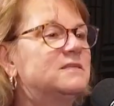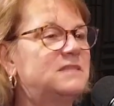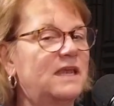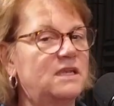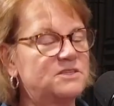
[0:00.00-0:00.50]

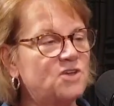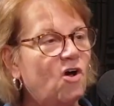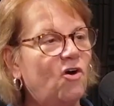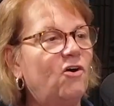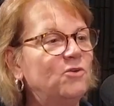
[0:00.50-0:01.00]
Because that's
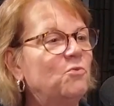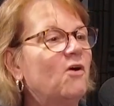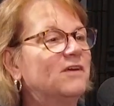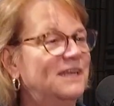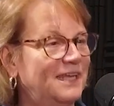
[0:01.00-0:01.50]
hard
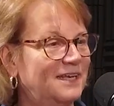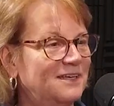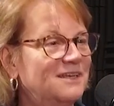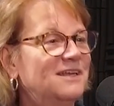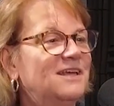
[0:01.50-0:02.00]
walking in.